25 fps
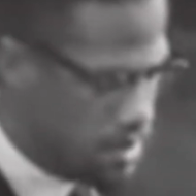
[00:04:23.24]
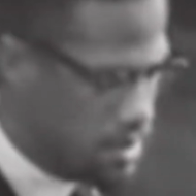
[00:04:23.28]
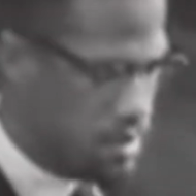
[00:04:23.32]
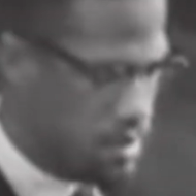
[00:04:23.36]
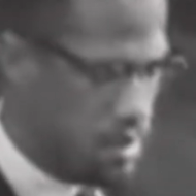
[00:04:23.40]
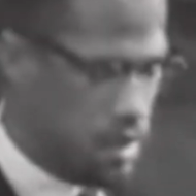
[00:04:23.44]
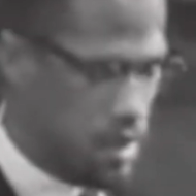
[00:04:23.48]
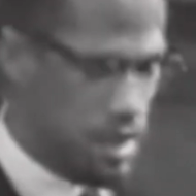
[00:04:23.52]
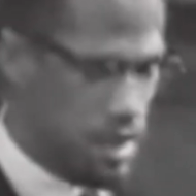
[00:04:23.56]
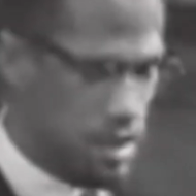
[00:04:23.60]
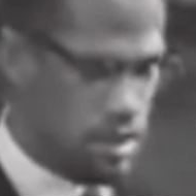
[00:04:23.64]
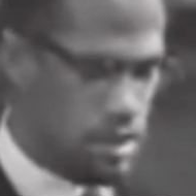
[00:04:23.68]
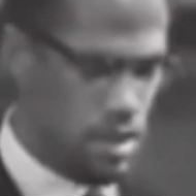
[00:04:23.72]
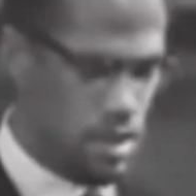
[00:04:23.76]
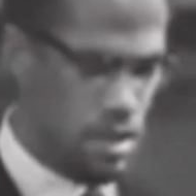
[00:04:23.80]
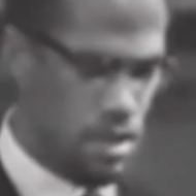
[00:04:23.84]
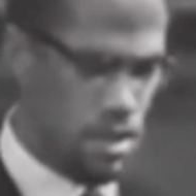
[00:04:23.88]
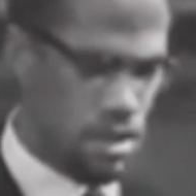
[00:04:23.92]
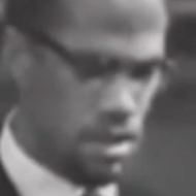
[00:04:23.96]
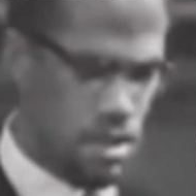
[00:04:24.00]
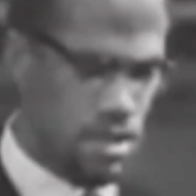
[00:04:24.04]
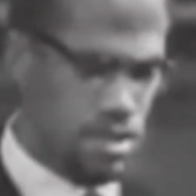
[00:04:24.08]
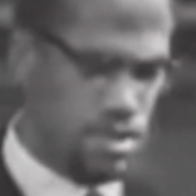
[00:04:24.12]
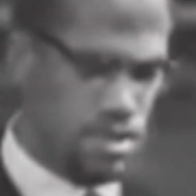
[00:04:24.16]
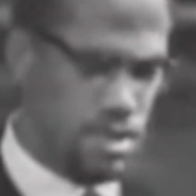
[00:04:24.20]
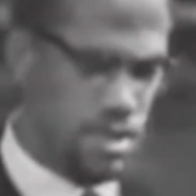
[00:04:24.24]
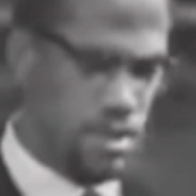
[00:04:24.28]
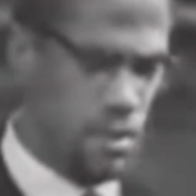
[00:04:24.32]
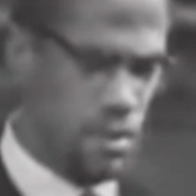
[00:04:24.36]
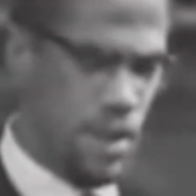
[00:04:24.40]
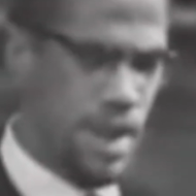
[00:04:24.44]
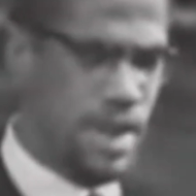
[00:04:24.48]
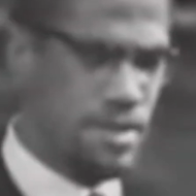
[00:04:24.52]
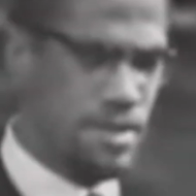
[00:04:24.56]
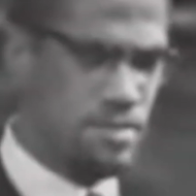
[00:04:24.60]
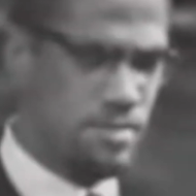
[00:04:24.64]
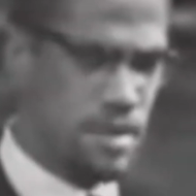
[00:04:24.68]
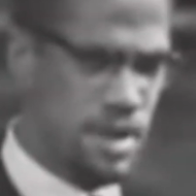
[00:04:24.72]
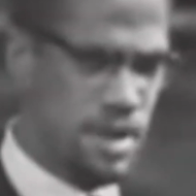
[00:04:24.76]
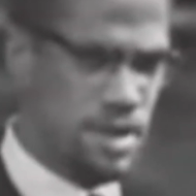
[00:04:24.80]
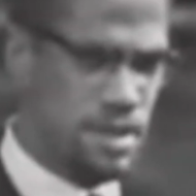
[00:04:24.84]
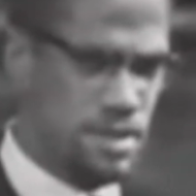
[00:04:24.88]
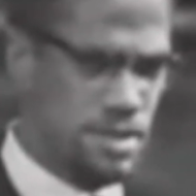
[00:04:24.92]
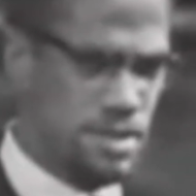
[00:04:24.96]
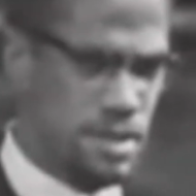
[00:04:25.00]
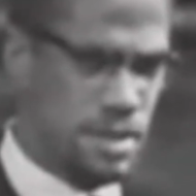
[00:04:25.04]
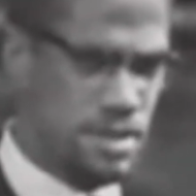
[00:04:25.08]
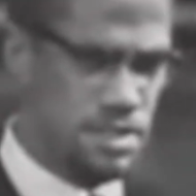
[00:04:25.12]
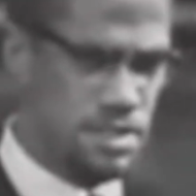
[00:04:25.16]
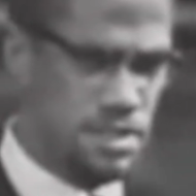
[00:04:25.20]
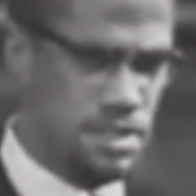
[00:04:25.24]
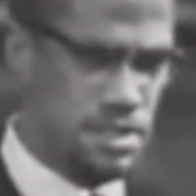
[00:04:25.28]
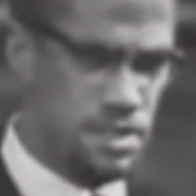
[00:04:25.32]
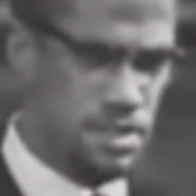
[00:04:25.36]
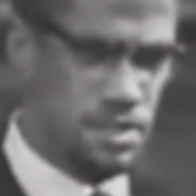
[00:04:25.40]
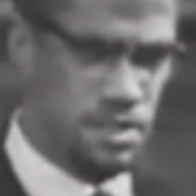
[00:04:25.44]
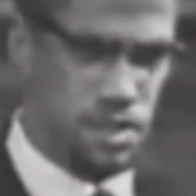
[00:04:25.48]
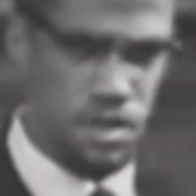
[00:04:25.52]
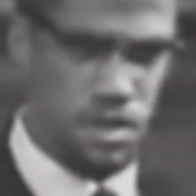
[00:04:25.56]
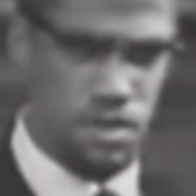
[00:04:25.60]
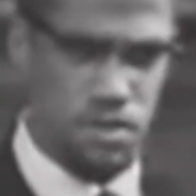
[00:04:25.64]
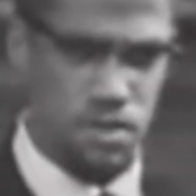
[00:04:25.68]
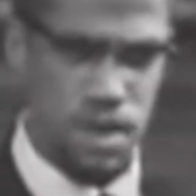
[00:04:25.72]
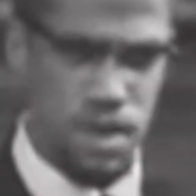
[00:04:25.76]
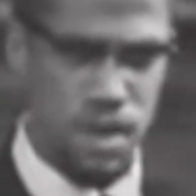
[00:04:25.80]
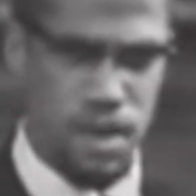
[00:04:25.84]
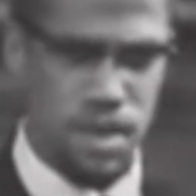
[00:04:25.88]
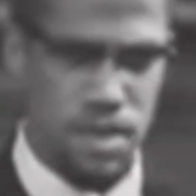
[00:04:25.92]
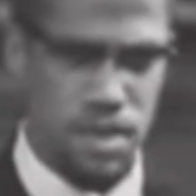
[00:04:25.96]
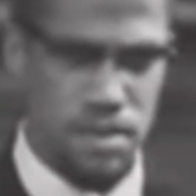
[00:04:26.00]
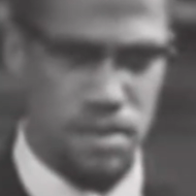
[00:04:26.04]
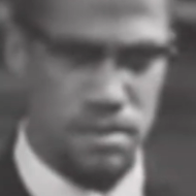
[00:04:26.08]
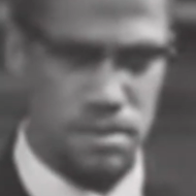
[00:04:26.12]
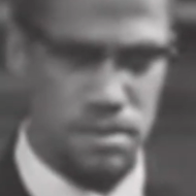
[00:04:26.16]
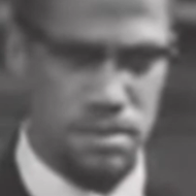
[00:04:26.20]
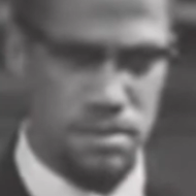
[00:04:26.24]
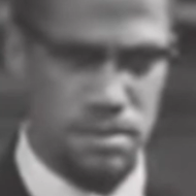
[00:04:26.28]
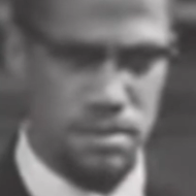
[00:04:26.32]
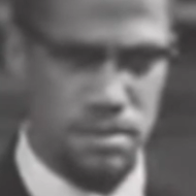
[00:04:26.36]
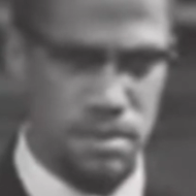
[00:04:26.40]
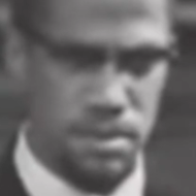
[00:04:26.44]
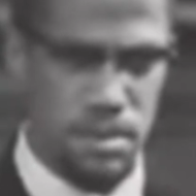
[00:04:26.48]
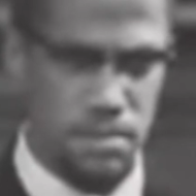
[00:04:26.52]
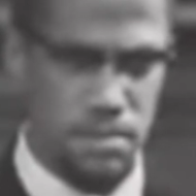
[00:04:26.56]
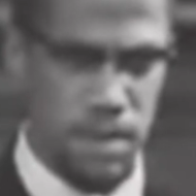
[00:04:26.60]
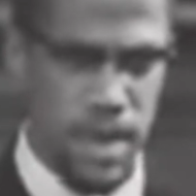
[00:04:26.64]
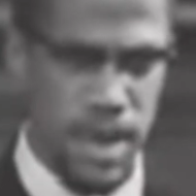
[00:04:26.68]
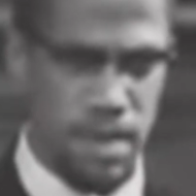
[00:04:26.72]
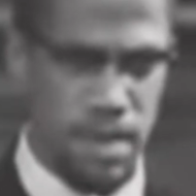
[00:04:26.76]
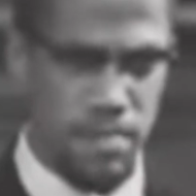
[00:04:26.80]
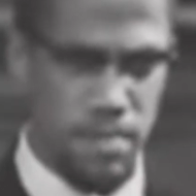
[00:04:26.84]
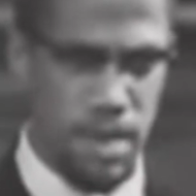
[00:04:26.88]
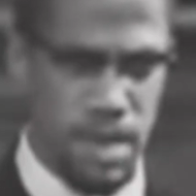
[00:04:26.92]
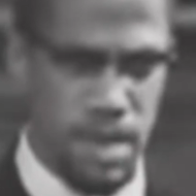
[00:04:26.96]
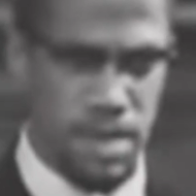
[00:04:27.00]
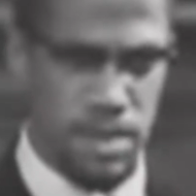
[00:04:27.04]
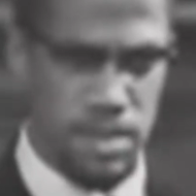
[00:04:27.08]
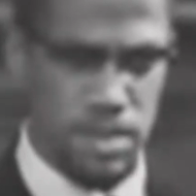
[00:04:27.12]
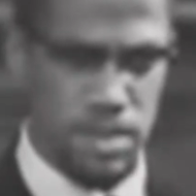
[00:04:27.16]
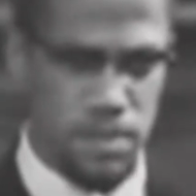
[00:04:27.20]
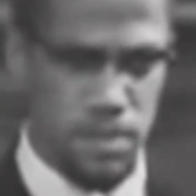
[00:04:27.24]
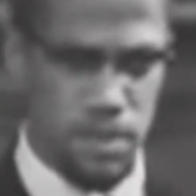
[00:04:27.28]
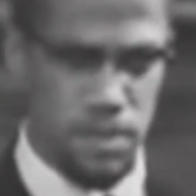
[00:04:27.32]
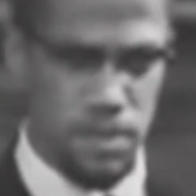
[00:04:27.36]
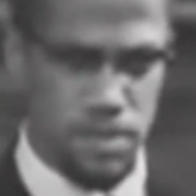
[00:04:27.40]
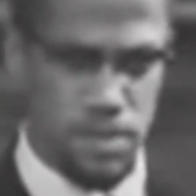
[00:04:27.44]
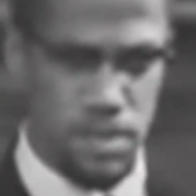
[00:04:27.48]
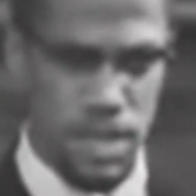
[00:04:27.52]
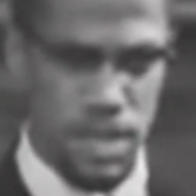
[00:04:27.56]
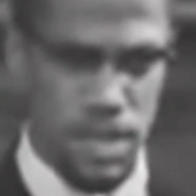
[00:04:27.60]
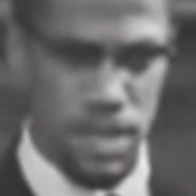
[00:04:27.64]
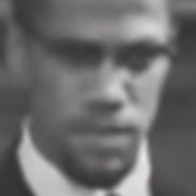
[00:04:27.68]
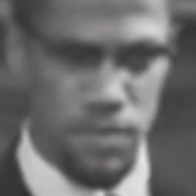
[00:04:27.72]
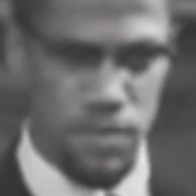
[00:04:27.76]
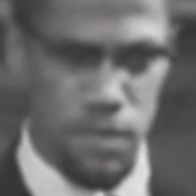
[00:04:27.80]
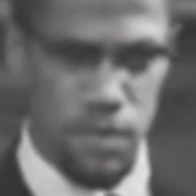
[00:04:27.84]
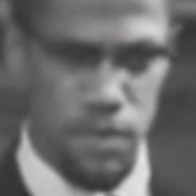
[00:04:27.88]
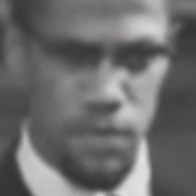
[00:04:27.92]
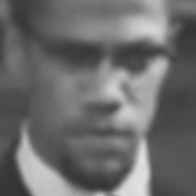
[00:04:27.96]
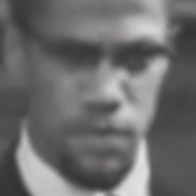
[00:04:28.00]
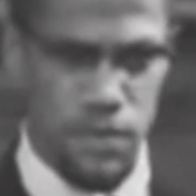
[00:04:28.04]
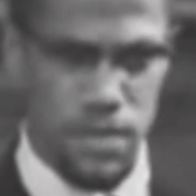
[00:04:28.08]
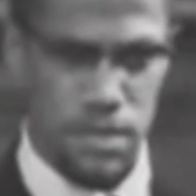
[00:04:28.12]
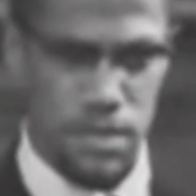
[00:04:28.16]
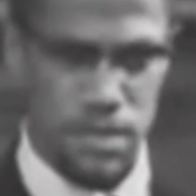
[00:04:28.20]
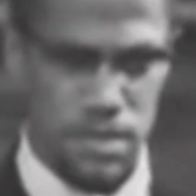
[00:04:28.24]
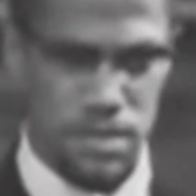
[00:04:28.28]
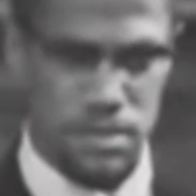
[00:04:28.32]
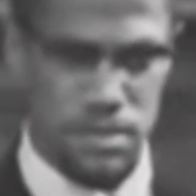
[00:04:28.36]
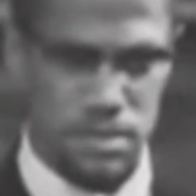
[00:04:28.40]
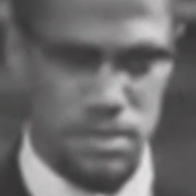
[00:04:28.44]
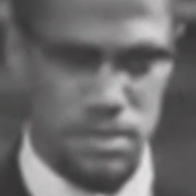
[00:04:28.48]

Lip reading: That as long as a white man does it, it's all right. A black man is supposed to have no feelings.